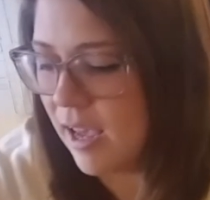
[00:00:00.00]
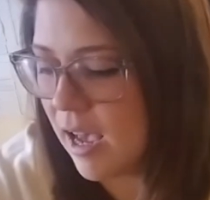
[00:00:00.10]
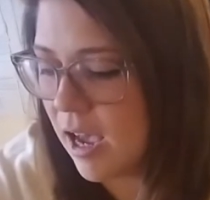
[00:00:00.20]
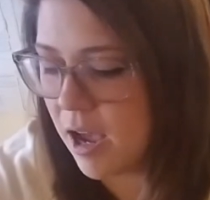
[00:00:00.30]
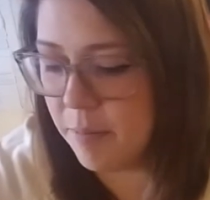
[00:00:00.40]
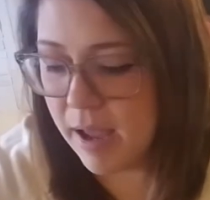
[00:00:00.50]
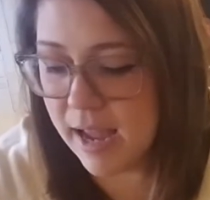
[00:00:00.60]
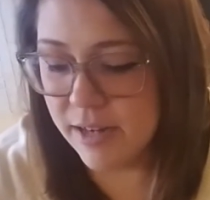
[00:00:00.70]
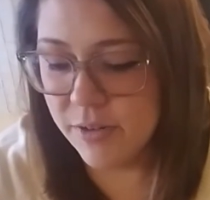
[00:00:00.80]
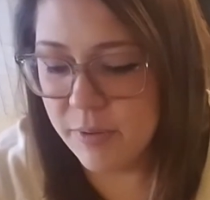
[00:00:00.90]

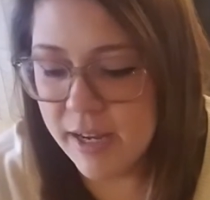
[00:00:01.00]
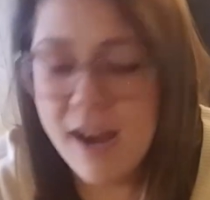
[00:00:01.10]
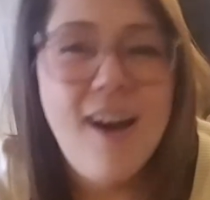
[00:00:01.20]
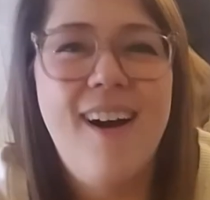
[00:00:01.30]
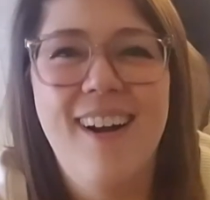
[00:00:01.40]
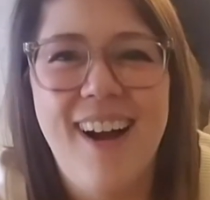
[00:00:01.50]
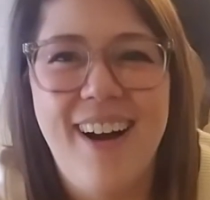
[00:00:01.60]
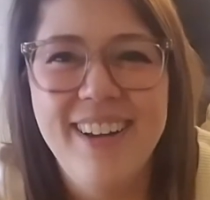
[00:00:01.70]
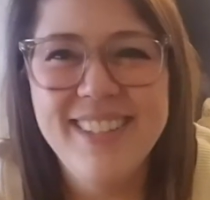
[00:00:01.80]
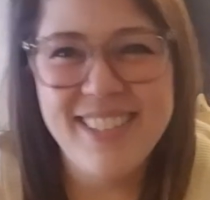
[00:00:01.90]
And we are
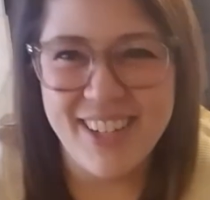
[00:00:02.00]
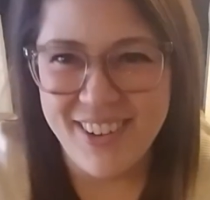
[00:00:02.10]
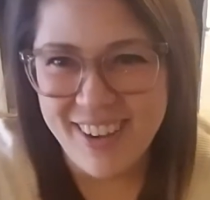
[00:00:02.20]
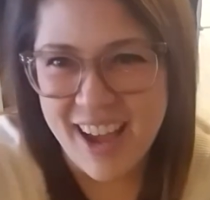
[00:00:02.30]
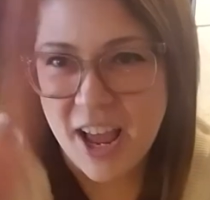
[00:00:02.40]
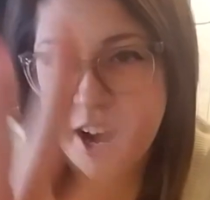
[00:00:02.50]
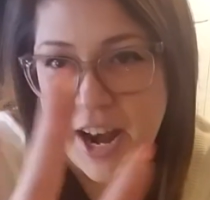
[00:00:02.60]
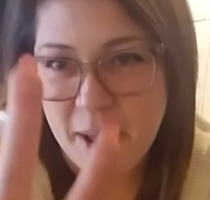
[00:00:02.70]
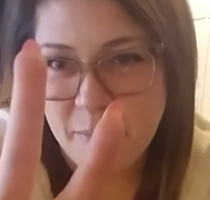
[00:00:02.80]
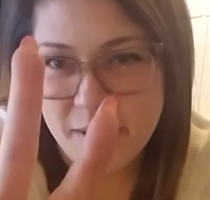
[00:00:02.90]
on to
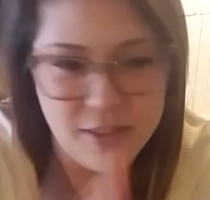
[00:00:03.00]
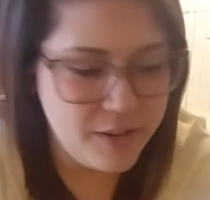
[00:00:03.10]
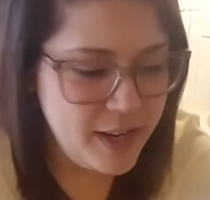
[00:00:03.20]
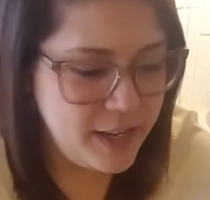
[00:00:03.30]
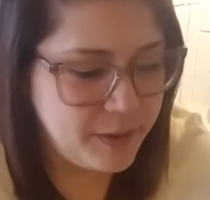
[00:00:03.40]
number 3.